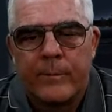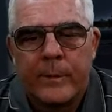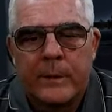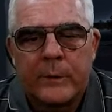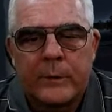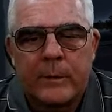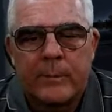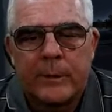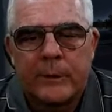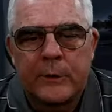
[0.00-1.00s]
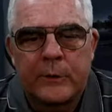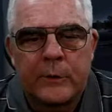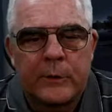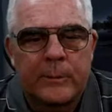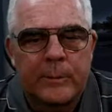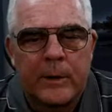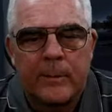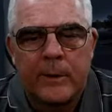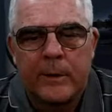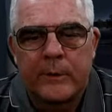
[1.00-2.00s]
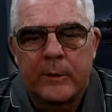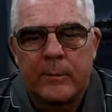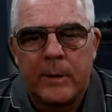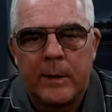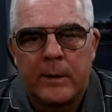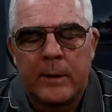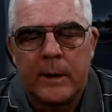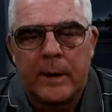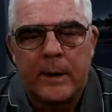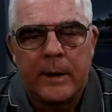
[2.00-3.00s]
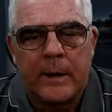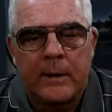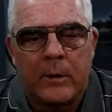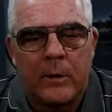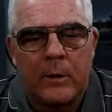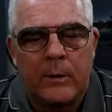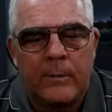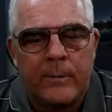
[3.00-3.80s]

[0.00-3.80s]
In some positions, it probably doesn't matter at all.